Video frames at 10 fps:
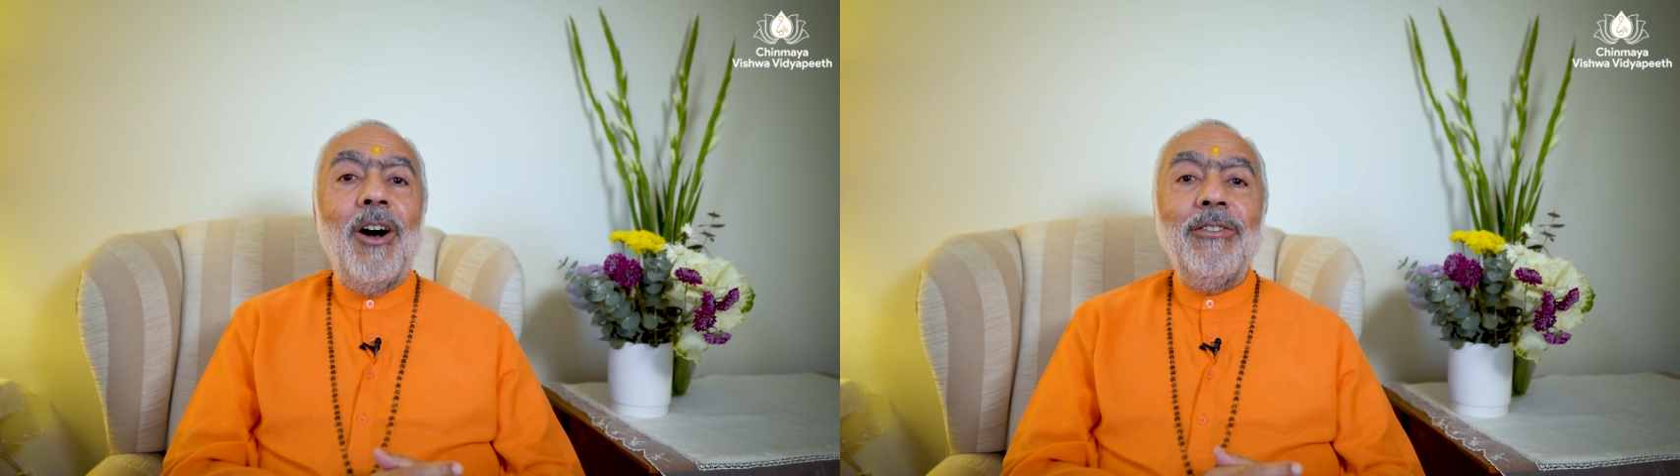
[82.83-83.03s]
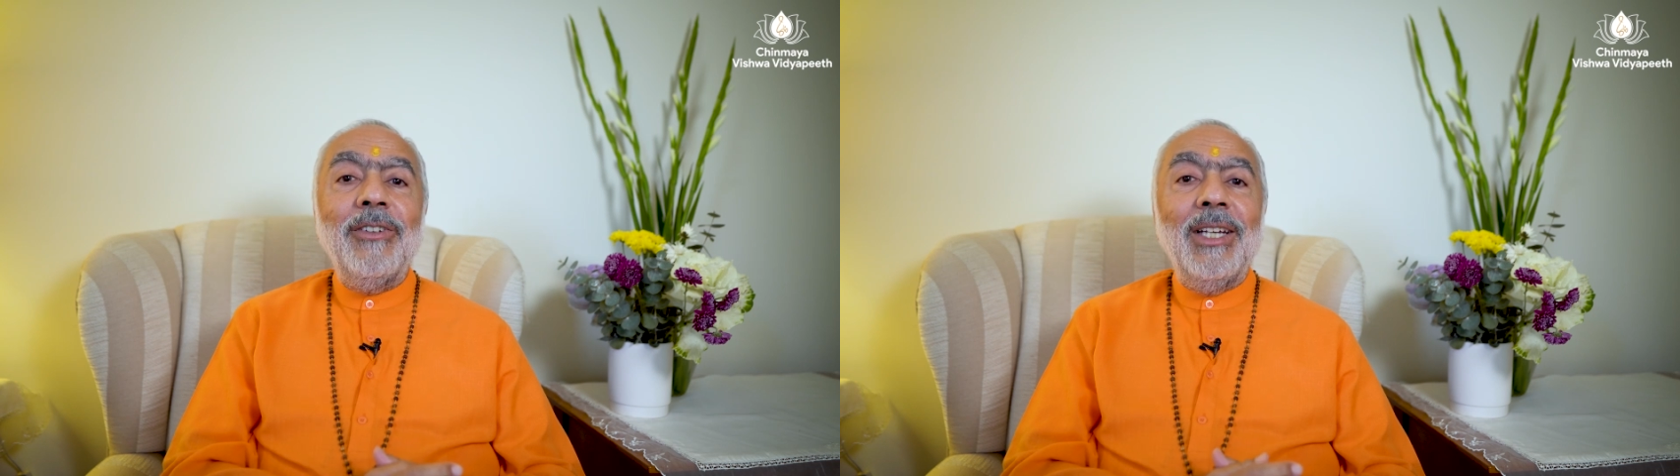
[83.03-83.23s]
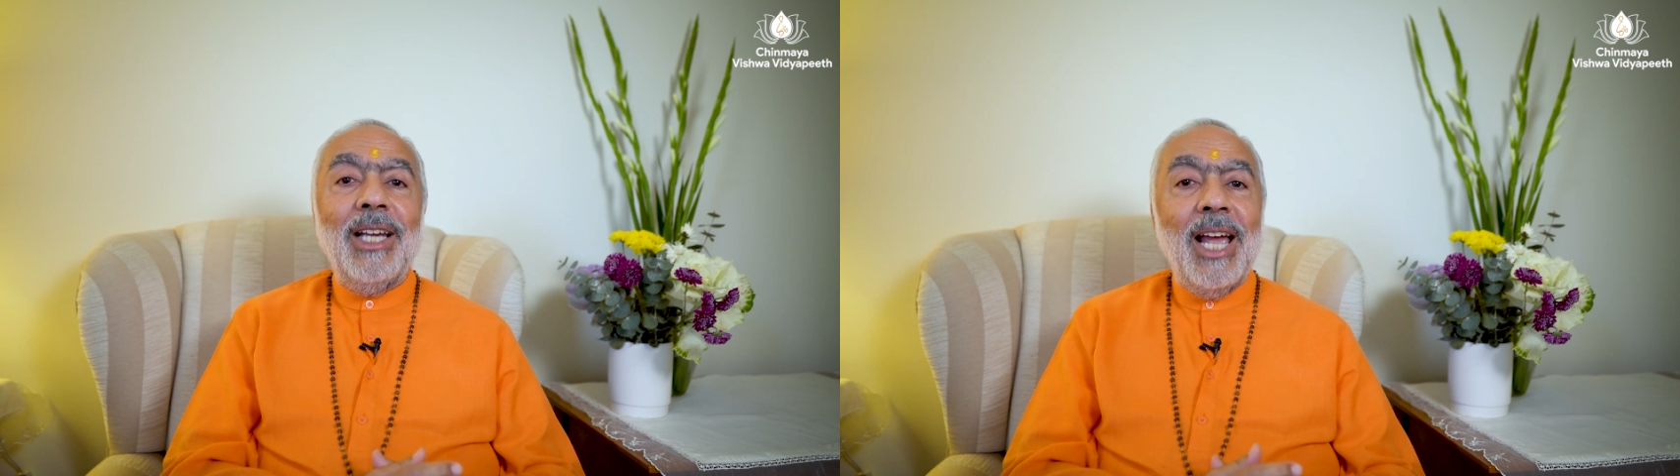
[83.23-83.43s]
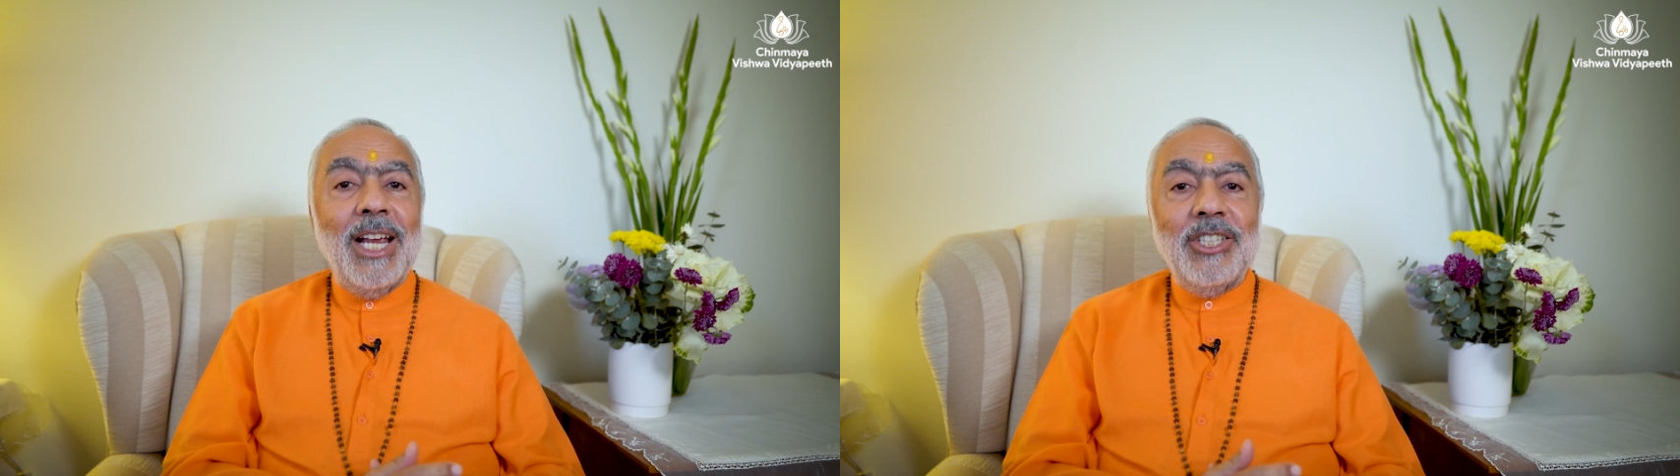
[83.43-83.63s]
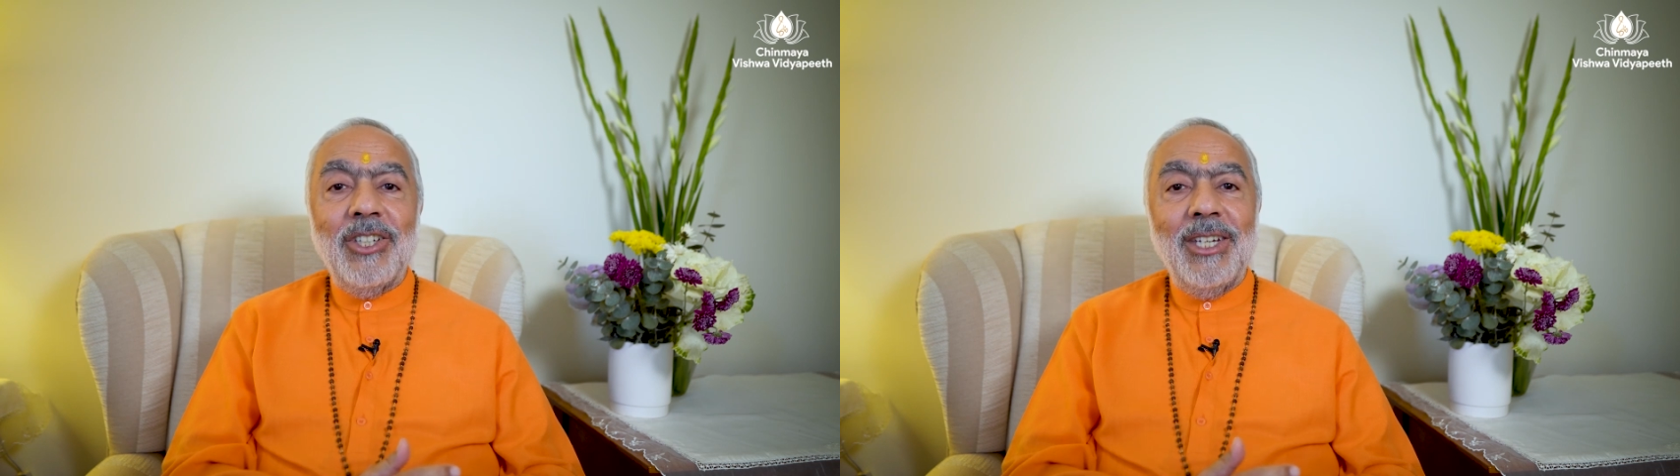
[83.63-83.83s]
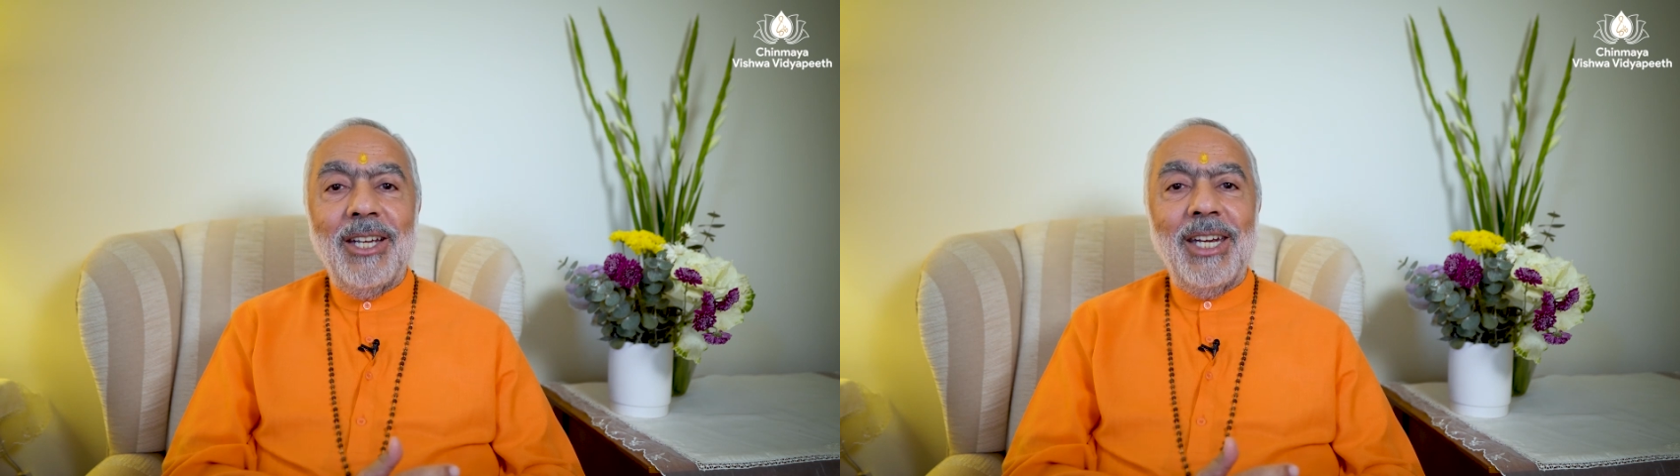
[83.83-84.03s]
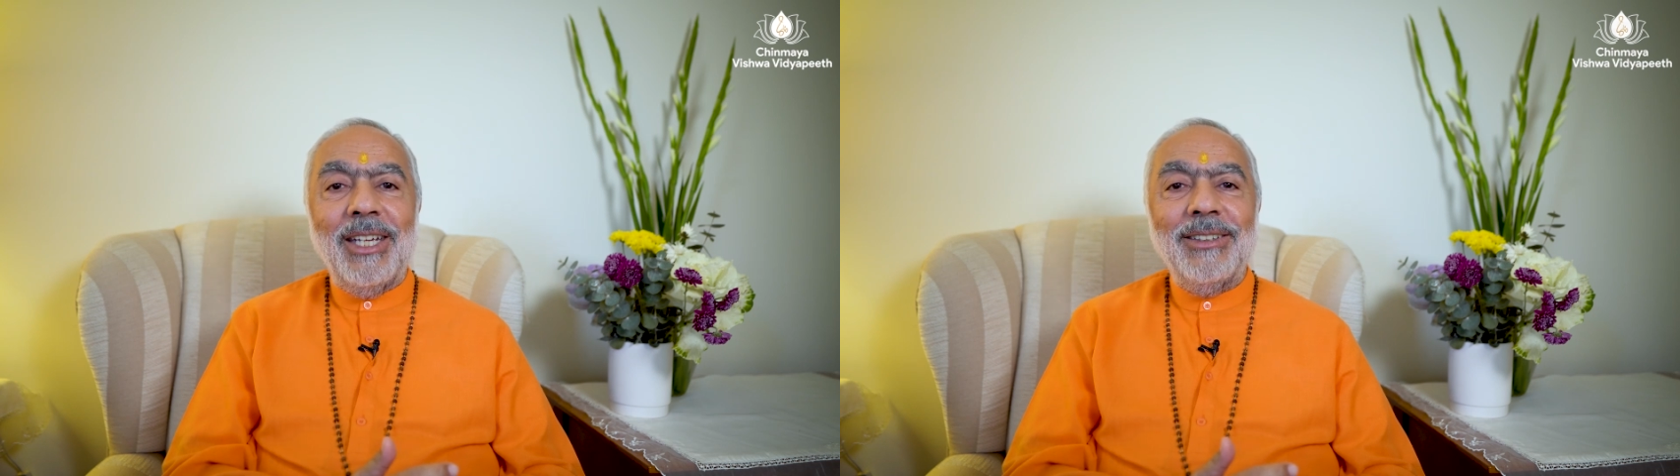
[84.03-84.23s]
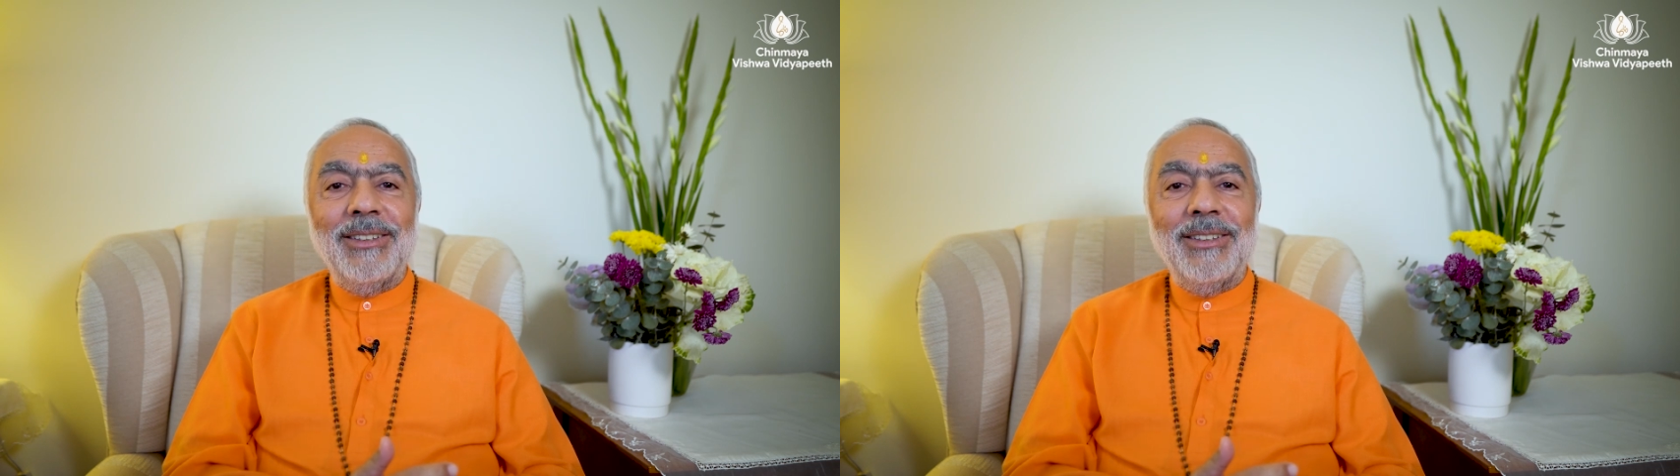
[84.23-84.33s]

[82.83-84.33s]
of engineering.